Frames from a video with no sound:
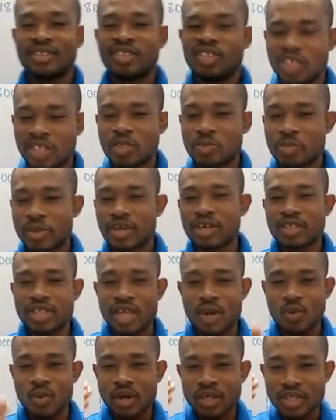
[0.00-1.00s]
Just because
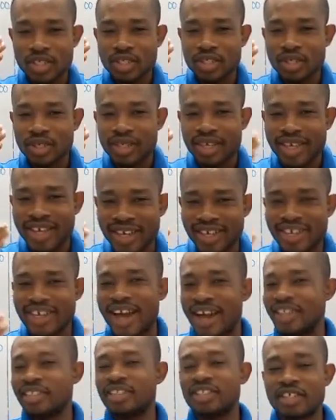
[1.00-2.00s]
I want you to get the
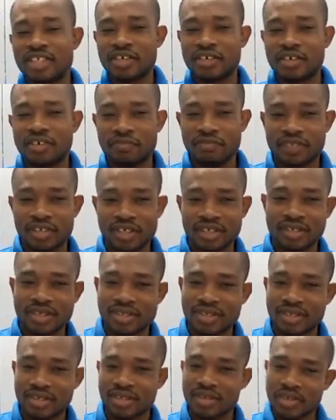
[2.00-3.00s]
idea of
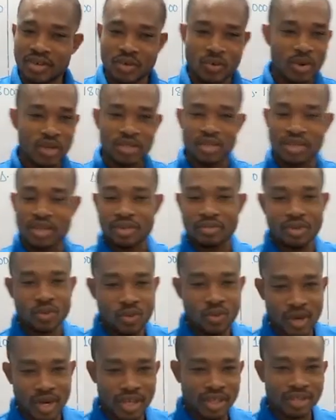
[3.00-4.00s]
this. You know, in question number
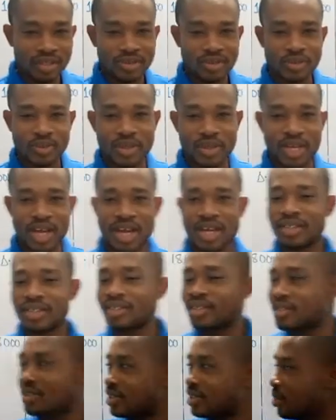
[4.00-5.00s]
1, we had
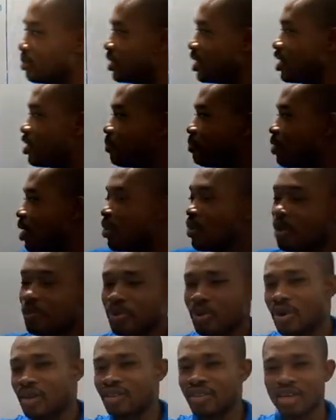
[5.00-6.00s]
similar
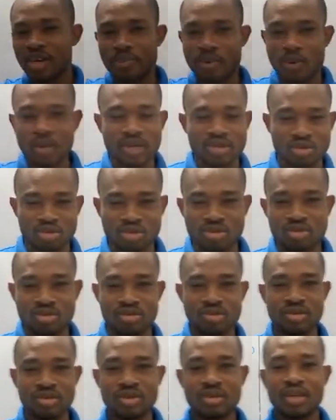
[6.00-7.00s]
power 3, power
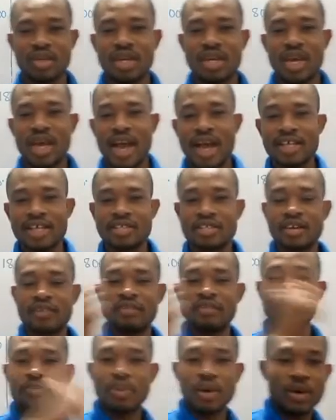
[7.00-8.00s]
2. I
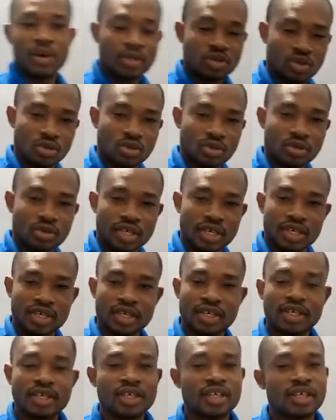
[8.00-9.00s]
solved in power 2 there.
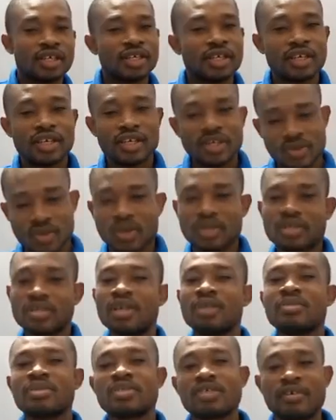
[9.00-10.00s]
In this question,
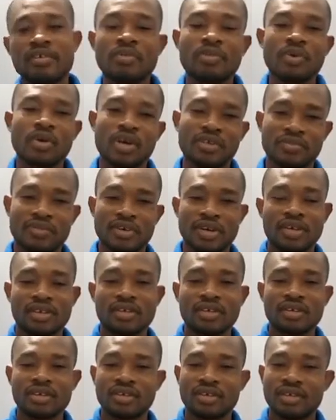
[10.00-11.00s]
let me solve in power
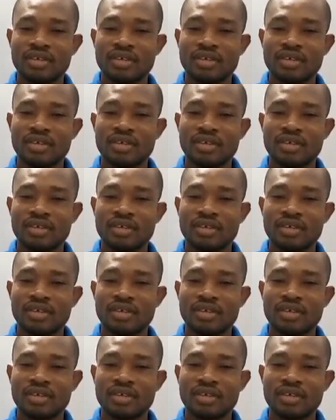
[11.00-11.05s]
3.